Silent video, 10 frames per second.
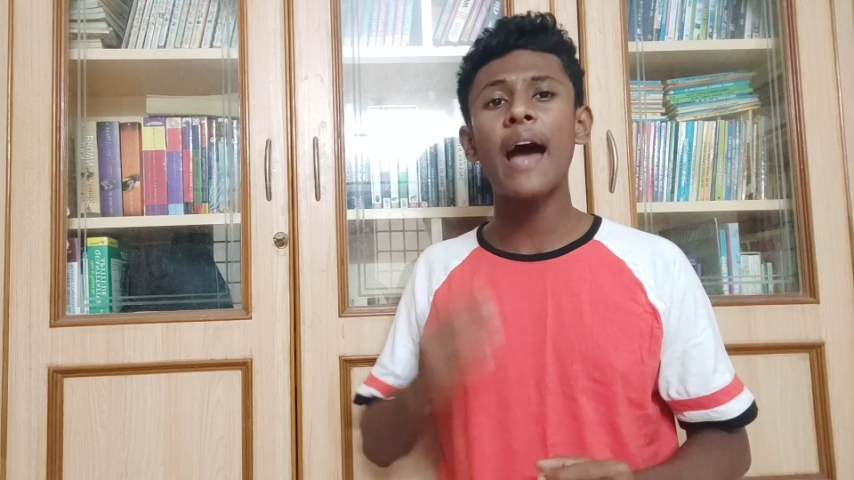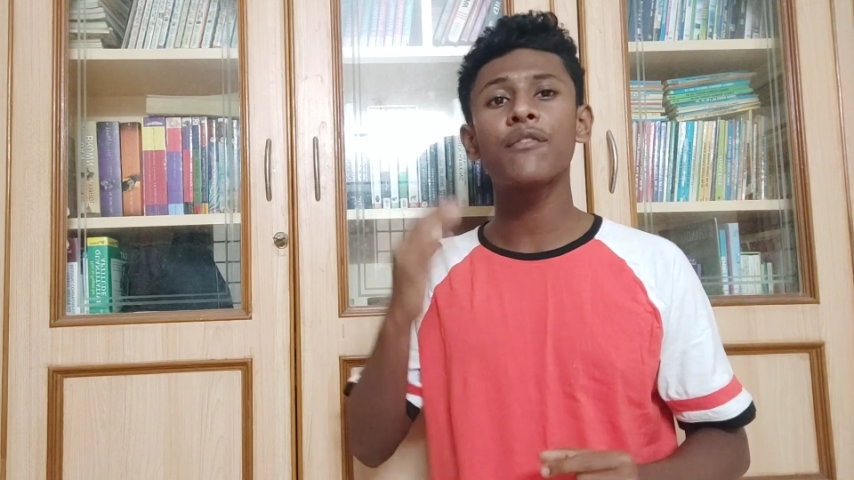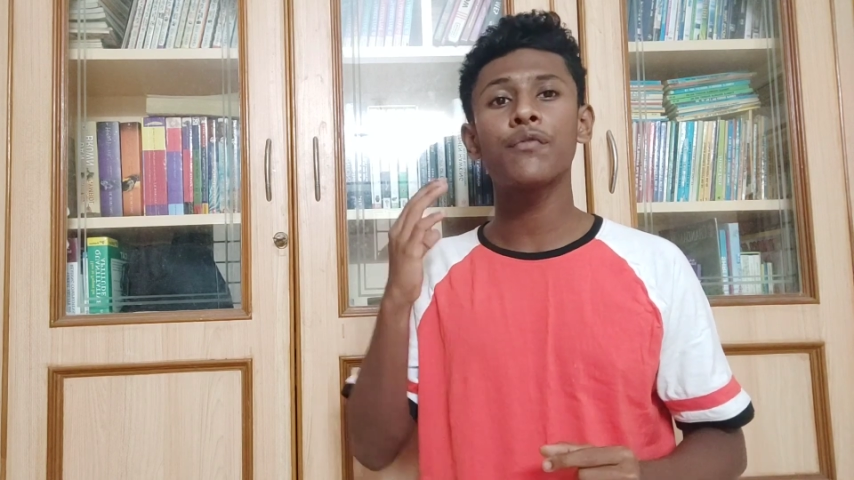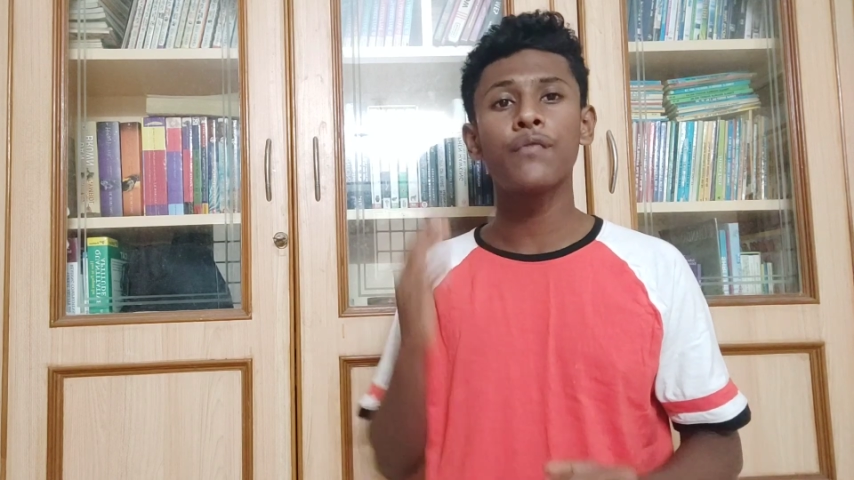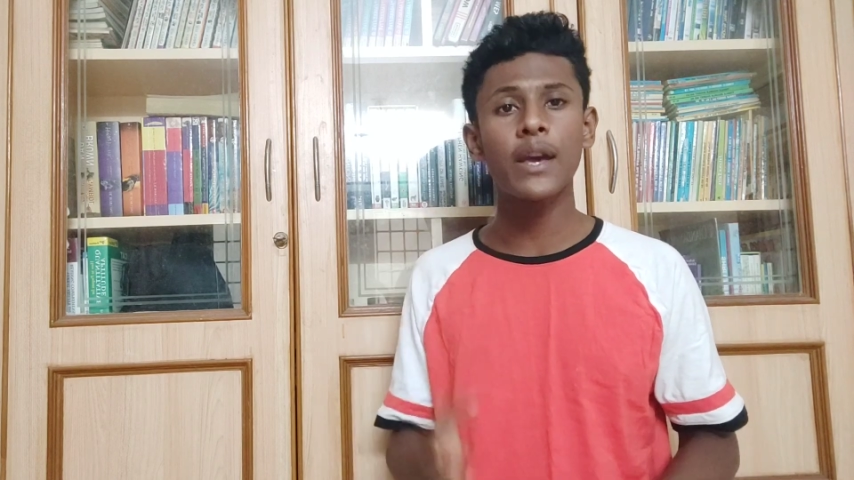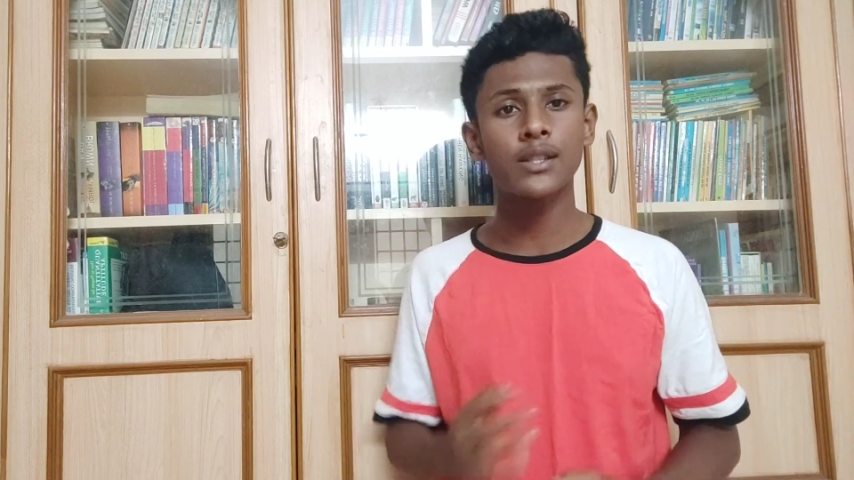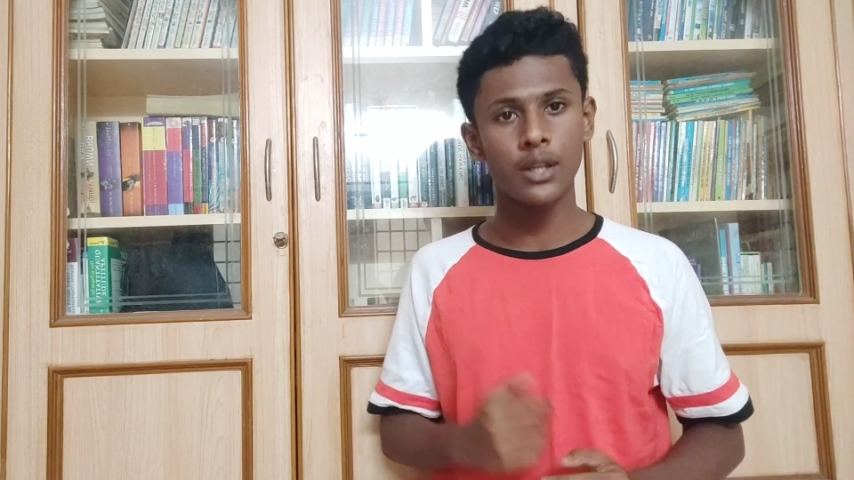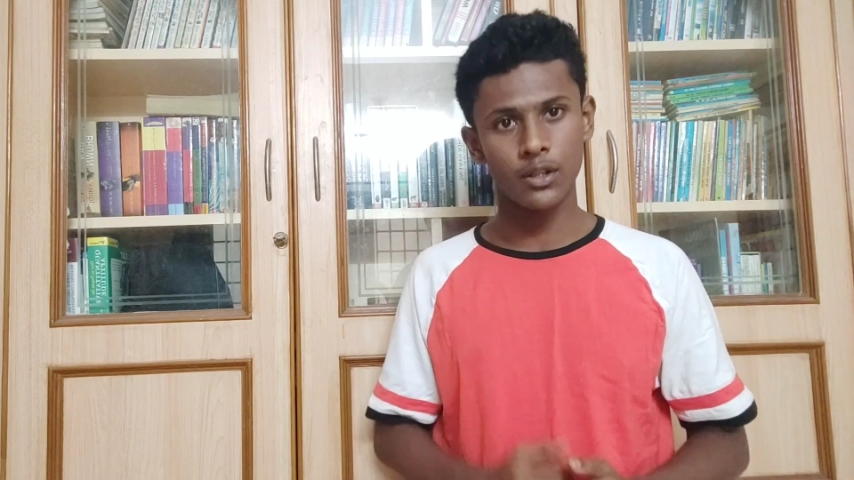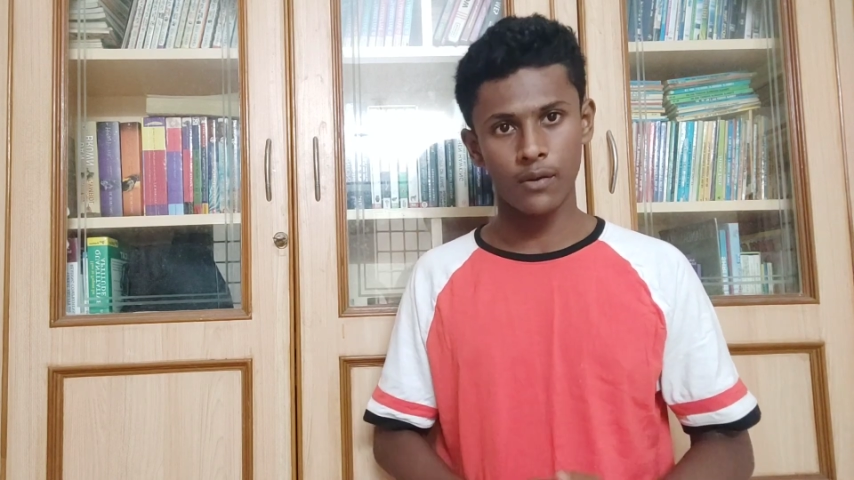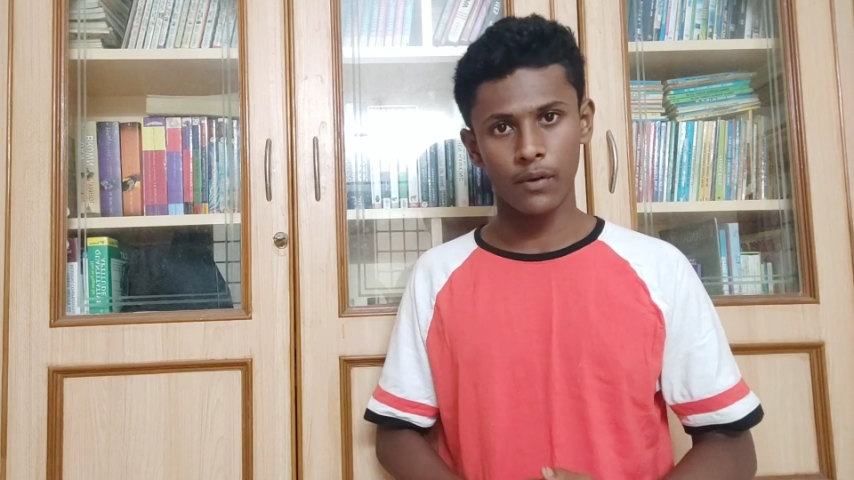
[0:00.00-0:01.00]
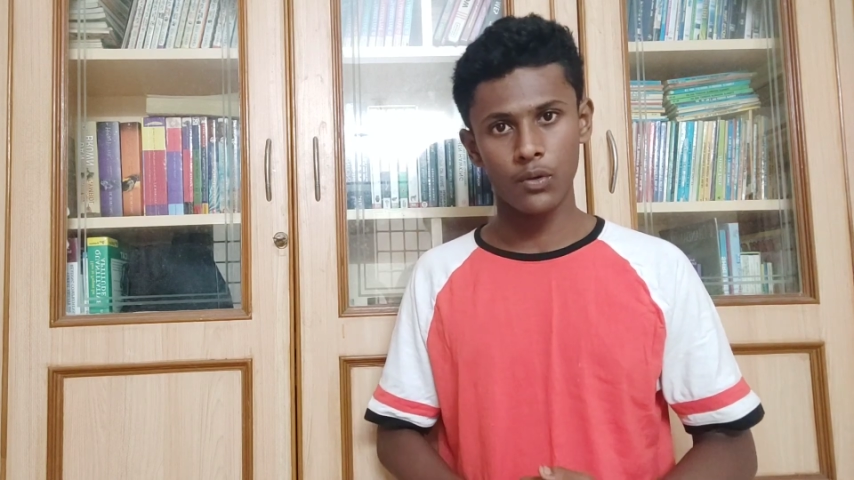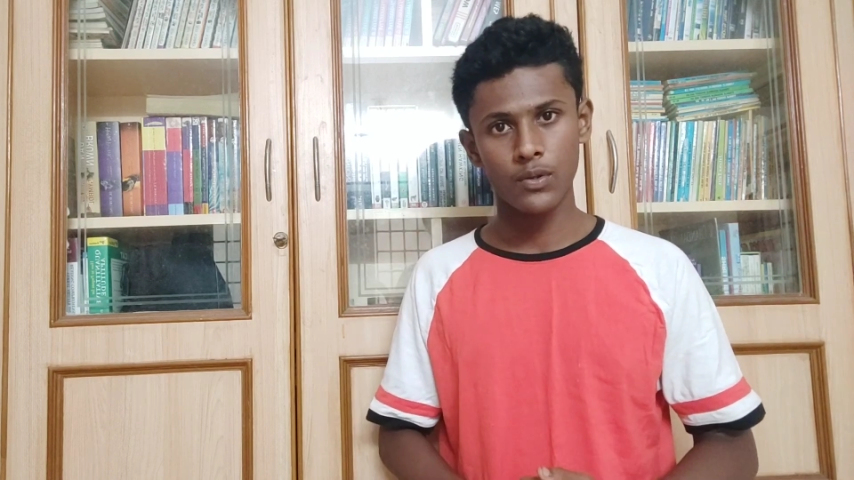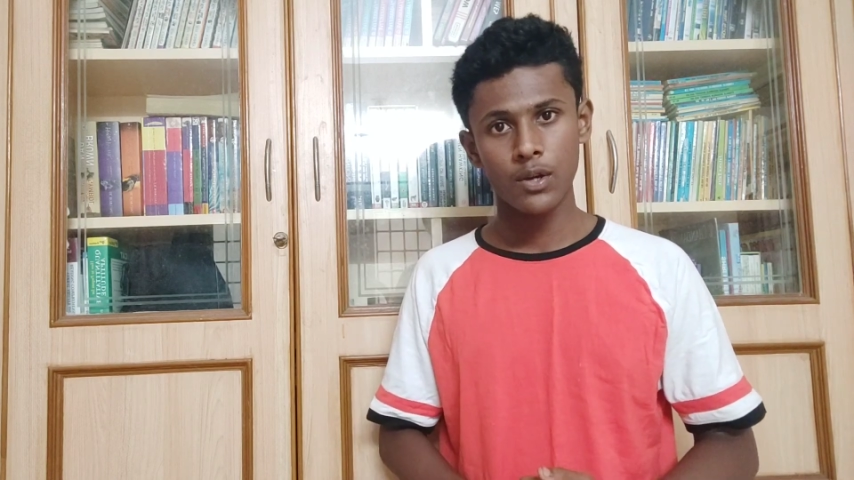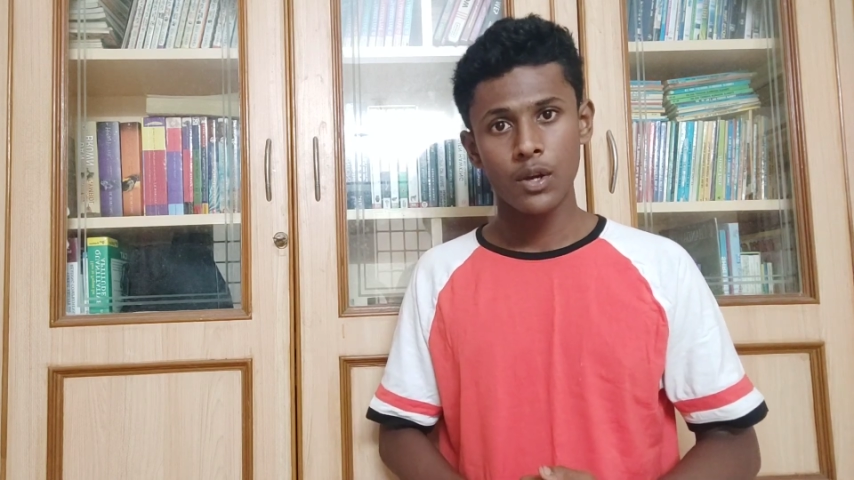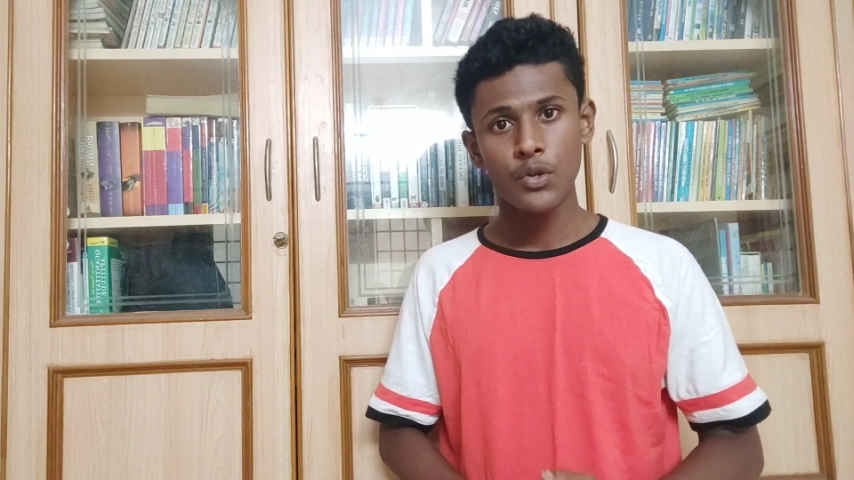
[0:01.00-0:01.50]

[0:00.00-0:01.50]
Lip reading: at fixed intervals.